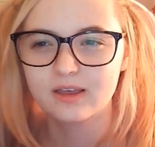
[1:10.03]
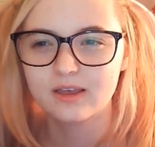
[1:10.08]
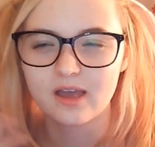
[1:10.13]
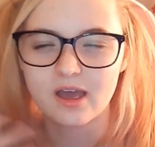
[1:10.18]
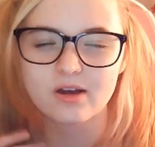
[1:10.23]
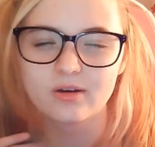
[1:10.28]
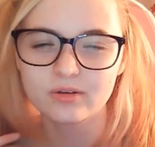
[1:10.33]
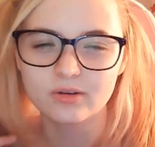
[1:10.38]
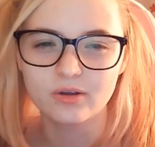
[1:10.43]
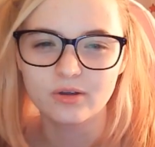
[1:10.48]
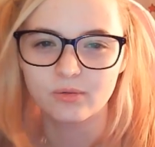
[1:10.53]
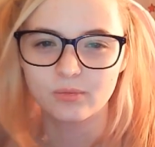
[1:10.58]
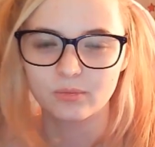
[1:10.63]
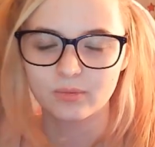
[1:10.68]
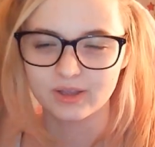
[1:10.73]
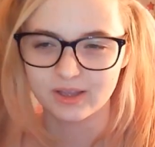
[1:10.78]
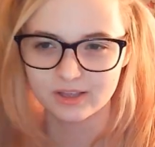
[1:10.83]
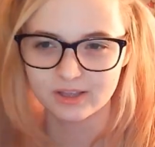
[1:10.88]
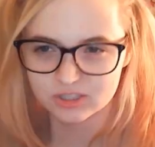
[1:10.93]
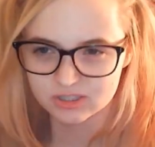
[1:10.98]
I don't know,
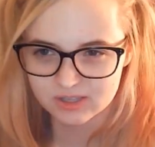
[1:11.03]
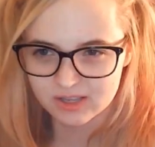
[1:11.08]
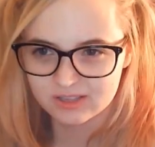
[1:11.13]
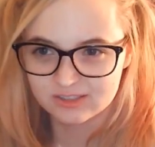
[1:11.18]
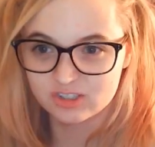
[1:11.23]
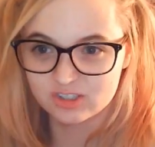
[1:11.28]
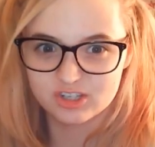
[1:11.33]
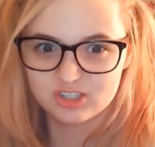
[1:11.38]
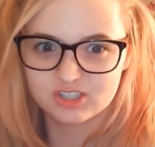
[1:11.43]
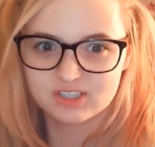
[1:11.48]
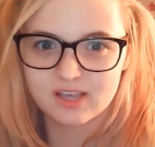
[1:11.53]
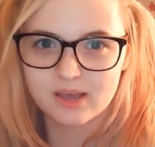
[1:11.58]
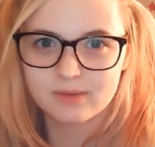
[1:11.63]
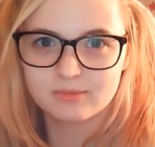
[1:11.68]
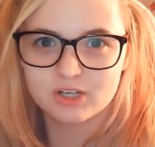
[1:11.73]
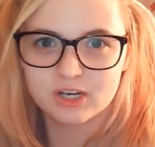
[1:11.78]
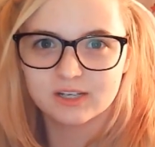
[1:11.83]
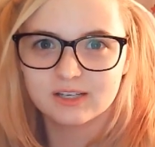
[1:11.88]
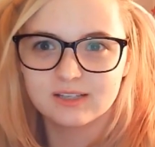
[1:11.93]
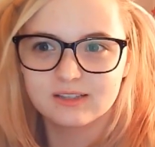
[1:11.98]
I just kept
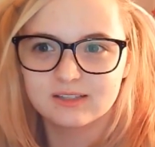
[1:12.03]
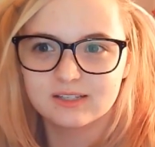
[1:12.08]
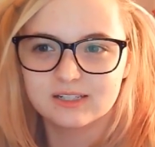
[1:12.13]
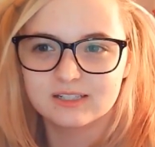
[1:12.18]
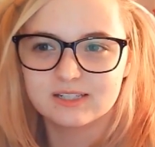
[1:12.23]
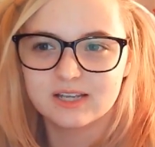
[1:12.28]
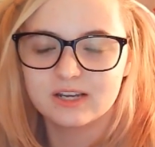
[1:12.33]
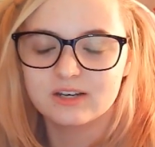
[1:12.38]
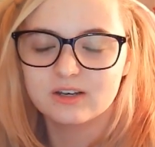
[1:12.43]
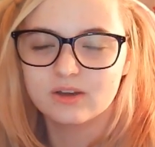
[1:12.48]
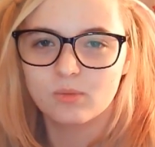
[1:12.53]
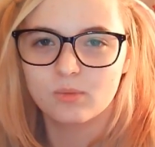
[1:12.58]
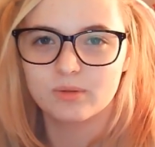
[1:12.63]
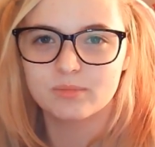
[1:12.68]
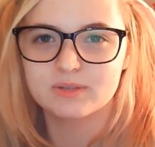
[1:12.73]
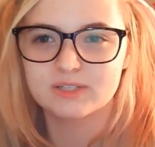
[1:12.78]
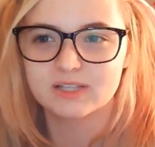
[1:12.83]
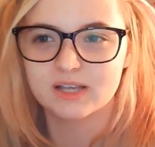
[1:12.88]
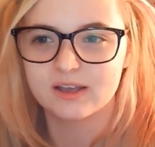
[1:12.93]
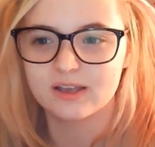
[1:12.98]
checking the Nintendo
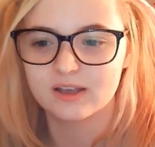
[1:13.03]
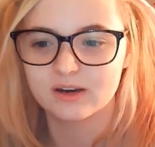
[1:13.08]
website,